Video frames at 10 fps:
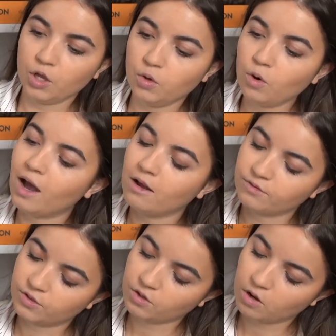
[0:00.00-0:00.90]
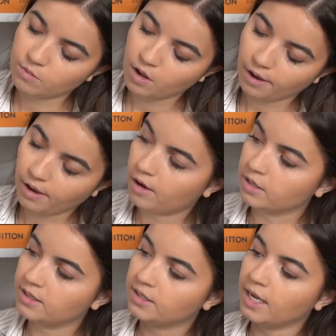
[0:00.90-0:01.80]
You have some
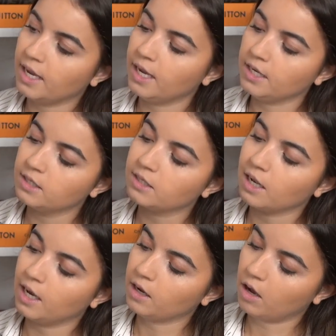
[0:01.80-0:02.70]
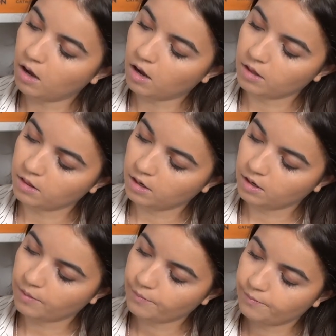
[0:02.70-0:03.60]
stains like on
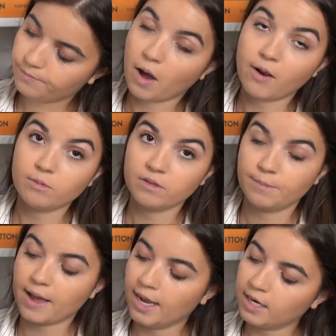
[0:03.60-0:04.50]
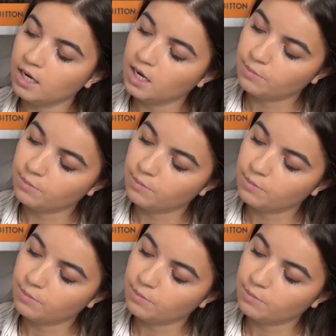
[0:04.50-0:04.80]
the bottom of the bag,